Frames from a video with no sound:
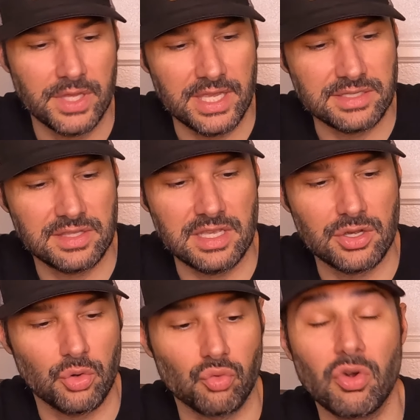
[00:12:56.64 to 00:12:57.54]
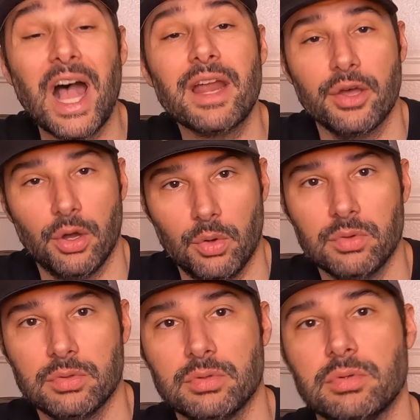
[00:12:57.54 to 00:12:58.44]
is the Curado
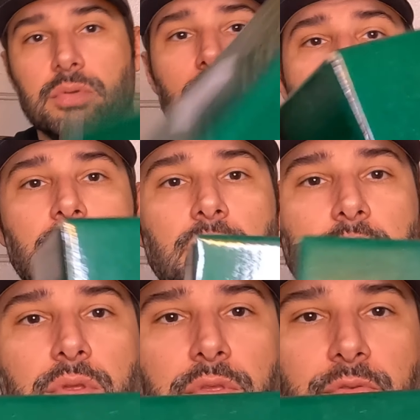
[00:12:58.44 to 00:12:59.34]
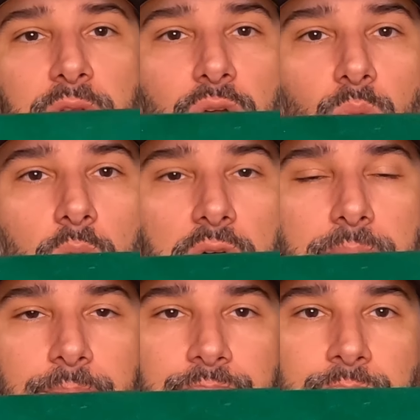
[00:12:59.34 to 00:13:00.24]
301.
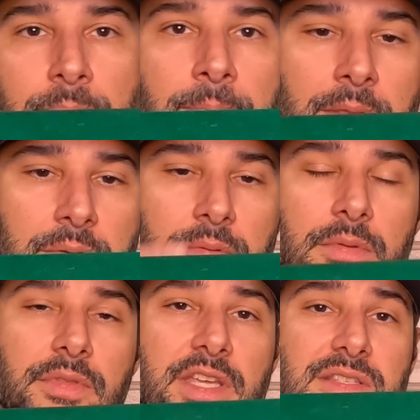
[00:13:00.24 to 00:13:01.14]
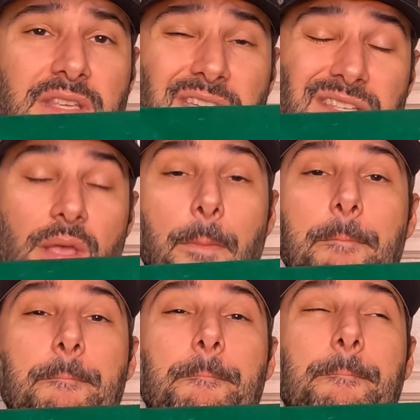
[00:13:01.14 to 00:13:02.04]
This thing is a
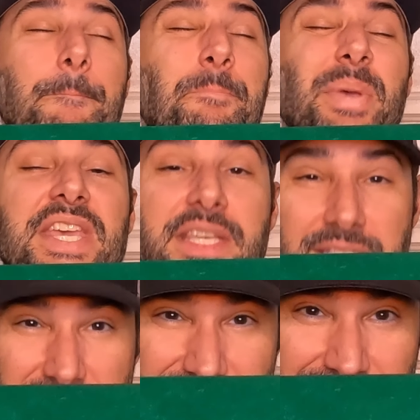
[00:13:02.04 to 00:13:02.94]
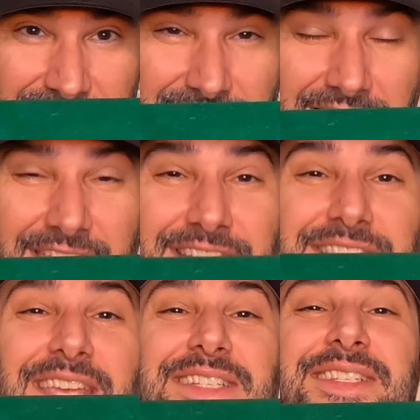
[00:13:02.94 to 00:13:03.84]
beast. It is
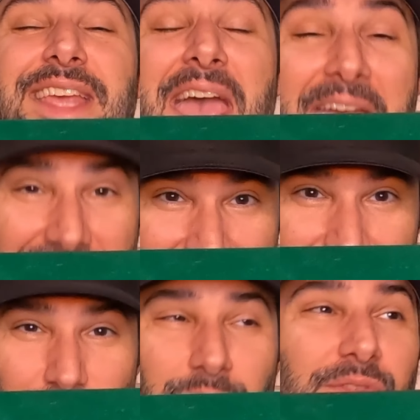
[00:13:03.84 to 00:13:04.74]
a tank. You